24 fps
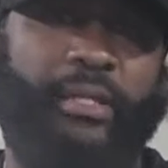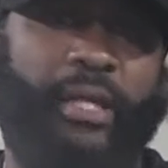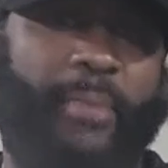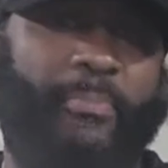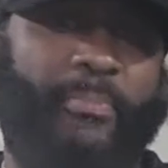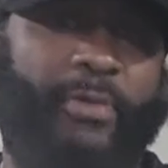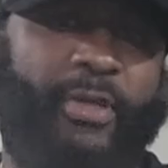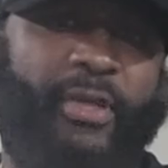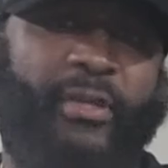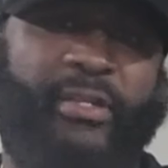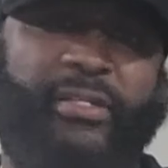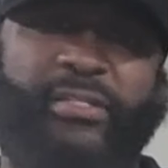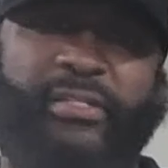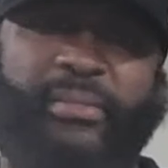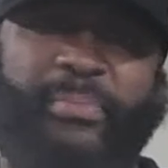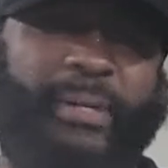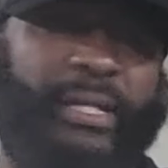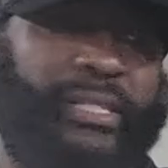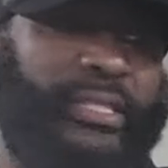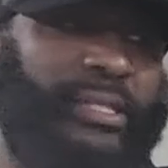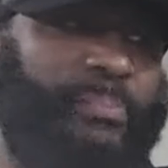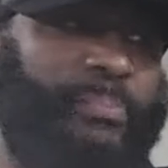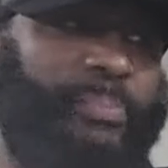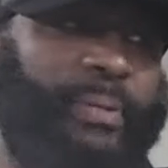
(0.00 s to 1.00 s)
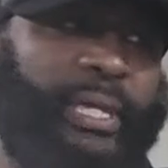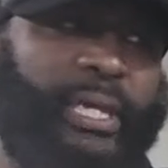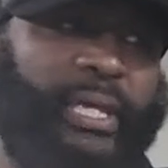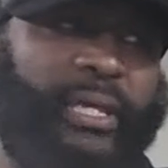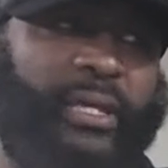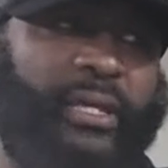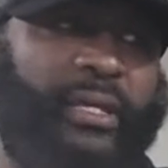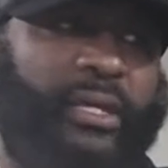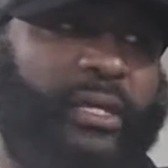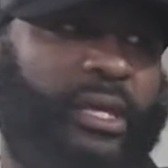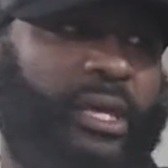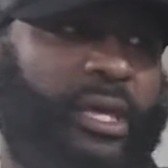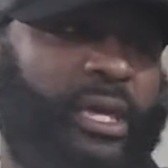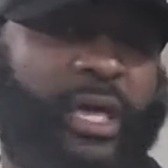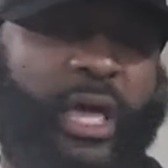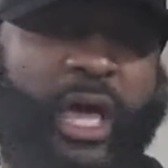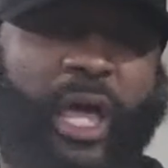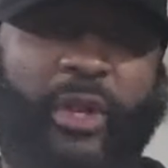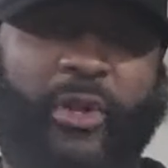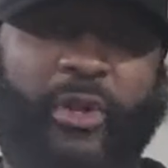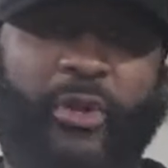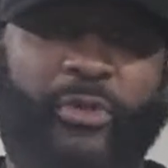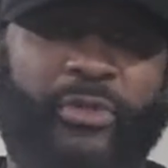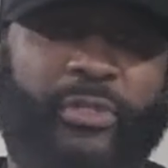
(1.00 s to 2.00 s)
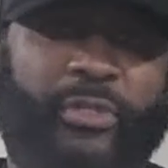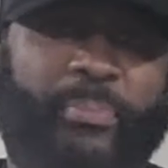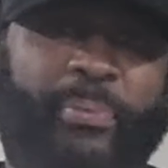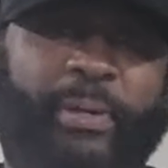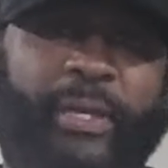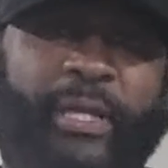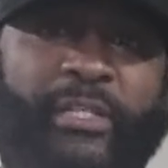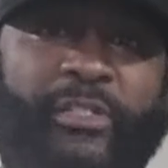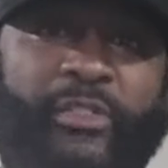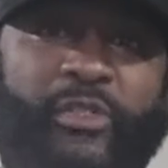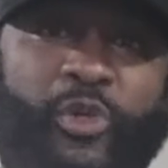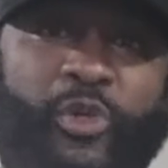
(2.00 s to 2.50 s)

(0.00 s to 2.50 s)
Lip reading: I'm hearing this about the pig. I don't know what the pig is